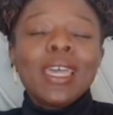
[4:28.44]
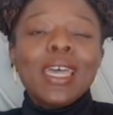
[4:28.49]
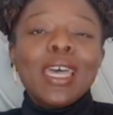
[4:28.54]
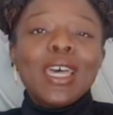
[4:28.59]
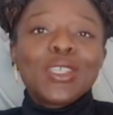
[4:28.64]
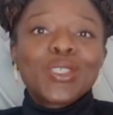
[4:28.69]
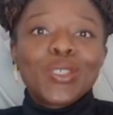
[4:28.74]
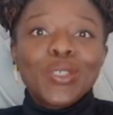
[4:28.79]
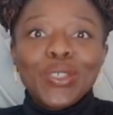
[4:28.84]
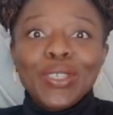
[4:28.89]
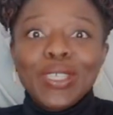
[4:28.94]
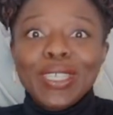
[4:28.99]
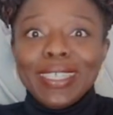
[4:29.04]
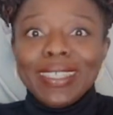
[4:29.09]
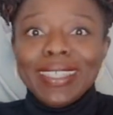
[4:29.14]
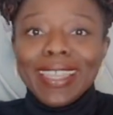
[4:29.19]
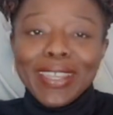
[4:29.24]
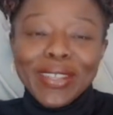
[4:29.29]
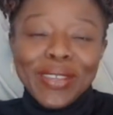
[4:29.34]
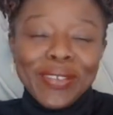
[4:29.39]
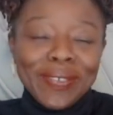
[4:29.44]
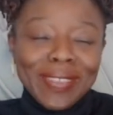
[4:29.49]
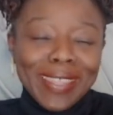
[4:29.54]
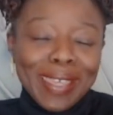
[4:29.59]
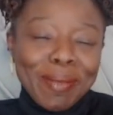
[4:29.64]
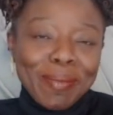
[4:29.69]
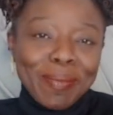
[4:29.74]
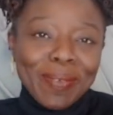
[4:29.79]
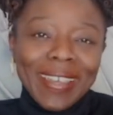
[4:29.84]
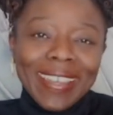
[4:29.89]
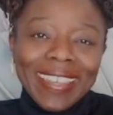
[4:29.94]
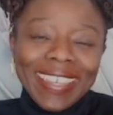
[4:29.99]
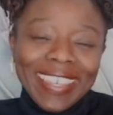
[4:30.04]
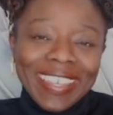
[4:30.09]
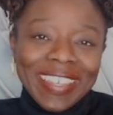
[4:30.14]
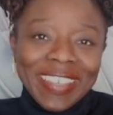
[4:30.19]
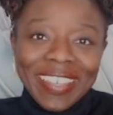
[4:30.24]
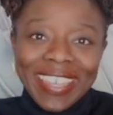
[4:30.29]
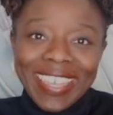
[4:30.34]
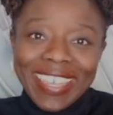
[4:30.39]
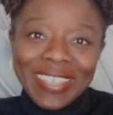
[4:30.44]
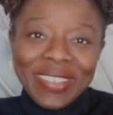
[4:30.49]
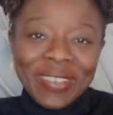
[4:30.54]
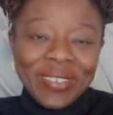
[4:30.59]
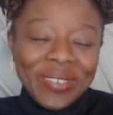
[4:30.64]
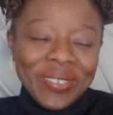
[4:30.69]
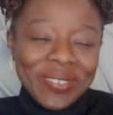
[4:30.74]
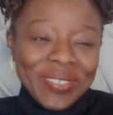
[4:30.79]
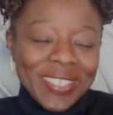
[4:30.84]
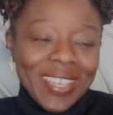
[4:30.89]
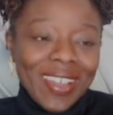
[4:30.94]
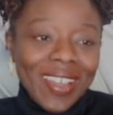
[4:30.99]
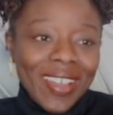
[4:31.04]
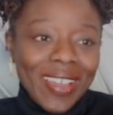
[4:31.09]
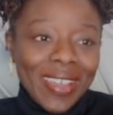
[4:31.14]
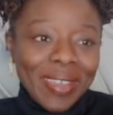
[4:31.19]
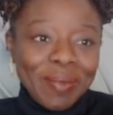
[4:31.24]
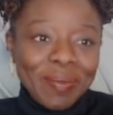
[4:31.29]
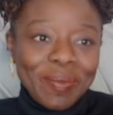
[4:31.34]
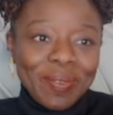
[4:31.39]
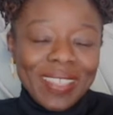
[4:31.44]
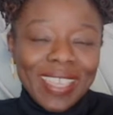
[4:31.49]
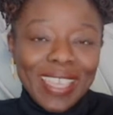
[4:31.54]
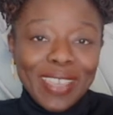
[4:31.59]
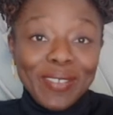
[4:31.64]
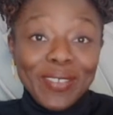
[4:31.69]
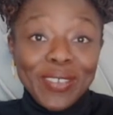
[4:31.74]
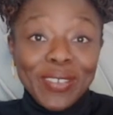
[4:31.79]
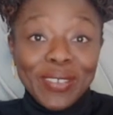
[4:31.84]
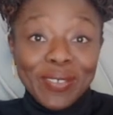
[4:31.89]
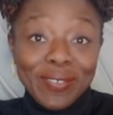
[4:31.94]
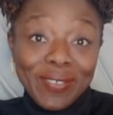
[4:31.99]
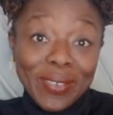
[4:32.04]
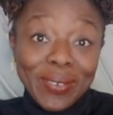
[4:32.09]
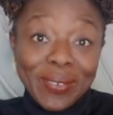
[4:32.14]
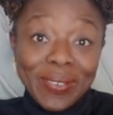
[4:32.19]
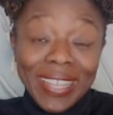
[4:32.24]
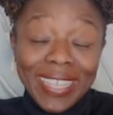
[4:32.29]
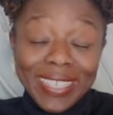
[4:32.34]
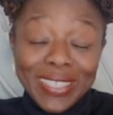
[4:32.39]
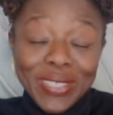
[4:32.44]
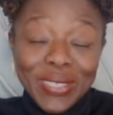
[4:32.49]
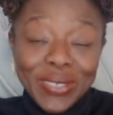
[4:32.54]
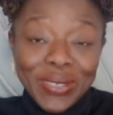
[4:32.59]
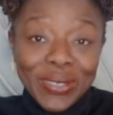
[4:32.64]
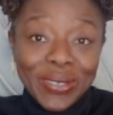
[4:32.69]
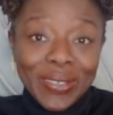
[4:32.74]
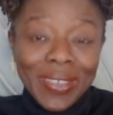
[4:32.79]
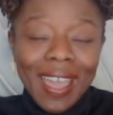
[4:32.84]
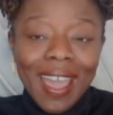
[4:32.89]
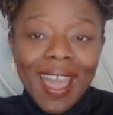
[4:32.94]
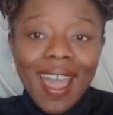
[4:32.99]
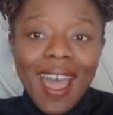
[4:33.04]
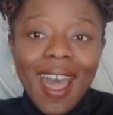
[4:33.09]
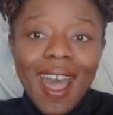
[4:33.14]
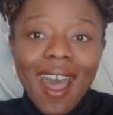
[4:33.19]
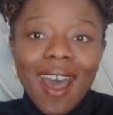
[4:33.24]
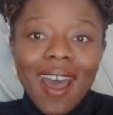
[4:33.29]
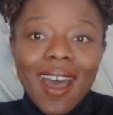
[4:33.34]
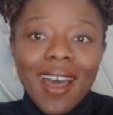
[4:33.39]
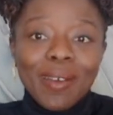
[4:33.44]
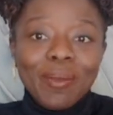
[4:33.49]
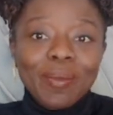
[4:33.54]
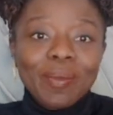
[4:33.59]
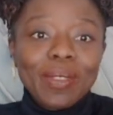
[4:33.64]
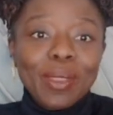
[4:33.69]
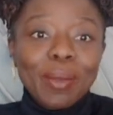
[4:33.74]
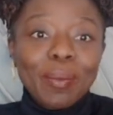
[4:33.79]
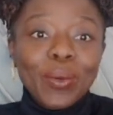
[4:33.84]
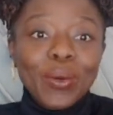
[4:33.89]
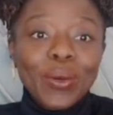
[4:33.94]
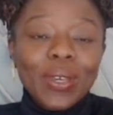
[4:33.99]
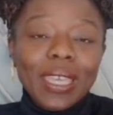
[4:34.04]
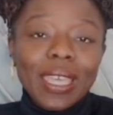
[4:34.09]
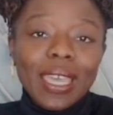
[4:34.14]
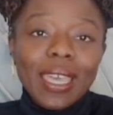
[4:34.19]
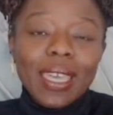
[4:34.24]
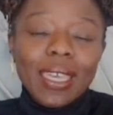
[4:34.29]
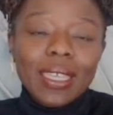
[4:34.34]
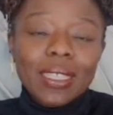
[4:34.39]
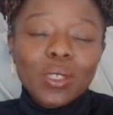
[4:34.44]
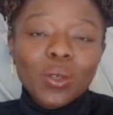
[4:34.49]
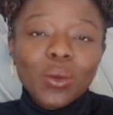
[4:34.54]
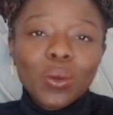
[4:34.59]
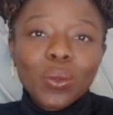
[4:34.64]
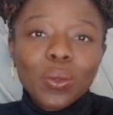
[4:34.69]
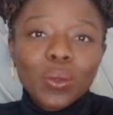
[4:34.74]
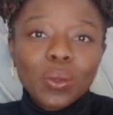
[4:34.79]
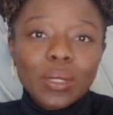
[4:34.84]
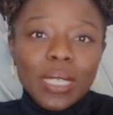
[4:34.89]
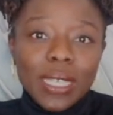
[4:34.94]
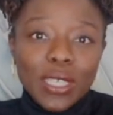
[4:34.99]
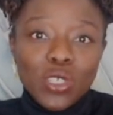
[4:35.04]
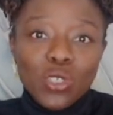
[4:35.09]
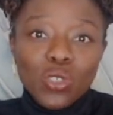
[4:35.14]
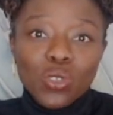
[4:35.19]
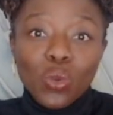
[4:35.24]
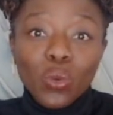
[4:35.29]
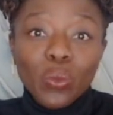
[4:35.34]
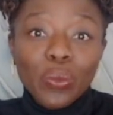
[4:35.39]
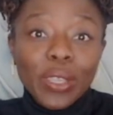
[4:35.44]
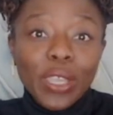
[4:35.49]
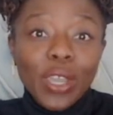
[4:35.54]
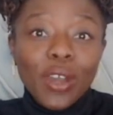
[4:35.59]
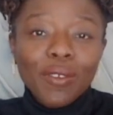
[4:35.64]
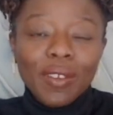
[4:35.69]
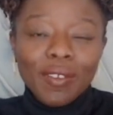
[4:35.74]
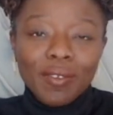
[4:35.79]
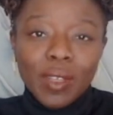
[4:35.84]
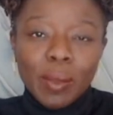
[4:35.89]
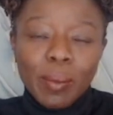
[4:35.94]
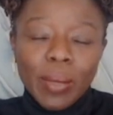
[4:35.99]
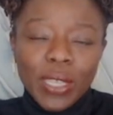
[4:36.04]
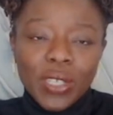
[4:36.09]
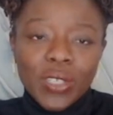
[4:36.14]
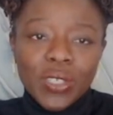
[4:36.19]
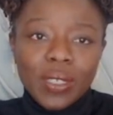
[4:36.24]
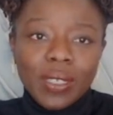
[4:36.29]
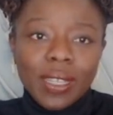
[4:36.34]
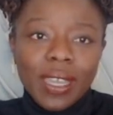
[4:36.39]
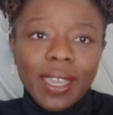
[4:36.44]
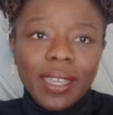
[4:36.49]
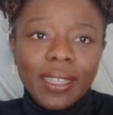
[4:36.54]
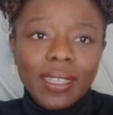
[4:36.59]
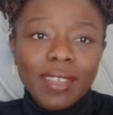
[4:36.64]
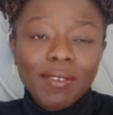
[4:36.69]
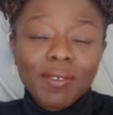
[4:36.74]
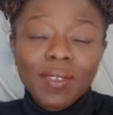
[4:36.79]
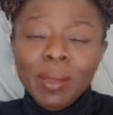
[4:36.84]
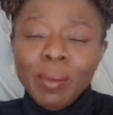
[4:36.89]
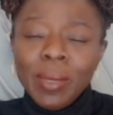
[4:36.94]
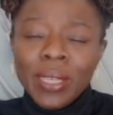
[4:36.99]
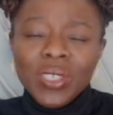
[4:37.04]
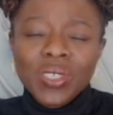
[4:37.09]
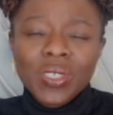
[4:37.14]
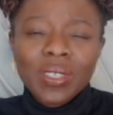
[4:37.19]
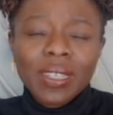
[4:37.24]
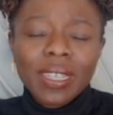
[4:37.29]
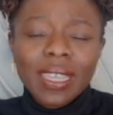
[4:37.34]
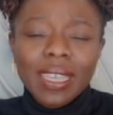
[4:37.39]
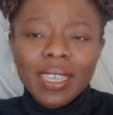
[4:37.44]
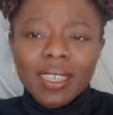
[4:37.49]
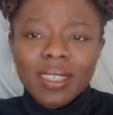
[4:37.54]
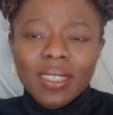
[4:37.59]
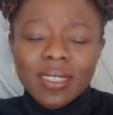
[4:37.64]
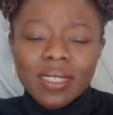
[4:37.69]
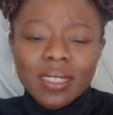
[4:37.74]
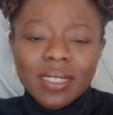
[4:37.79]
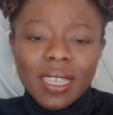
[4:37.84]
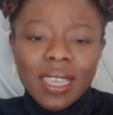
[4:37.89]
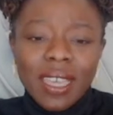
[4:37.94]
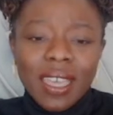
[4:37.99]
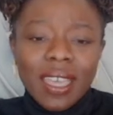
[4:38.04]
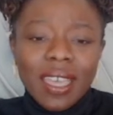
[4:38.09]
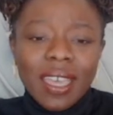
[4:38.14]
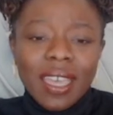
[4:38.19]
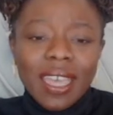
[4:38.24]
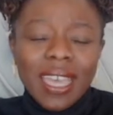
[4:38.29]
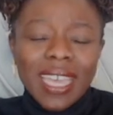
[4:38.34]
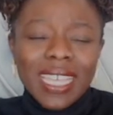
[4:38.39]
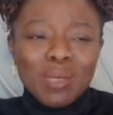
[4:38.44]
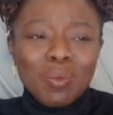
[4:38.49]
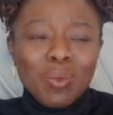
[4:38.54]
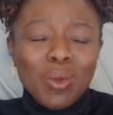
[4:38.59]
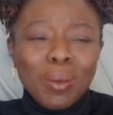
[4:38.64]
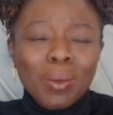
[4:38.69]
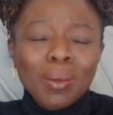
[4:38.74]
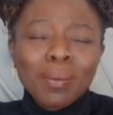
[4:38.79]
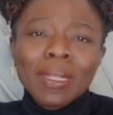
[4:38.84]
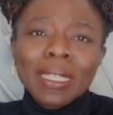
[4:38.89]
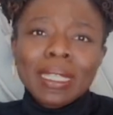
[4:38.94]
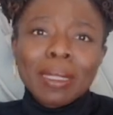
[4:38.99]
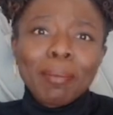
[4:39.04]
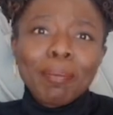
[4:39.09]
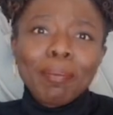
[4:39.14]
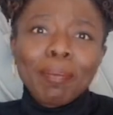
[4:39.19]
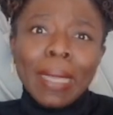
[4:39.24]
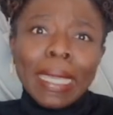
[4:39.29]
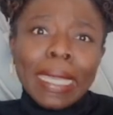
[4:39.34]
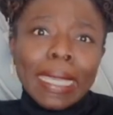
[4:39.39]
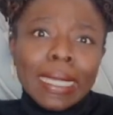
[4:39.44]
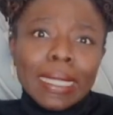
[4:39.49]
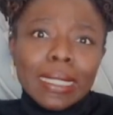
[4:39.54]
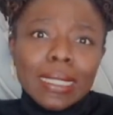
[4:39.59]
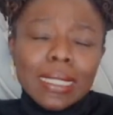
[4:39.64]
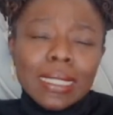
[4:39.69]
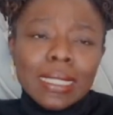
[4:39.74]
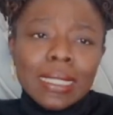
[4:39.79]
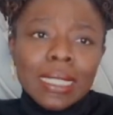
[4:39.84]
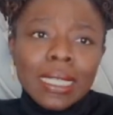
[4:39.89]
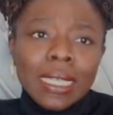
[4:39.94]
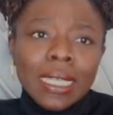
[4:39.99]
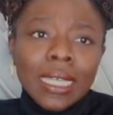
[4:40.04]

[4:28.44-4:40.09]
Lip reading: so you can head over there and buy it in your own time if you feel led to. The book is called A Story of Inflammation, and inflammation is probably the biggest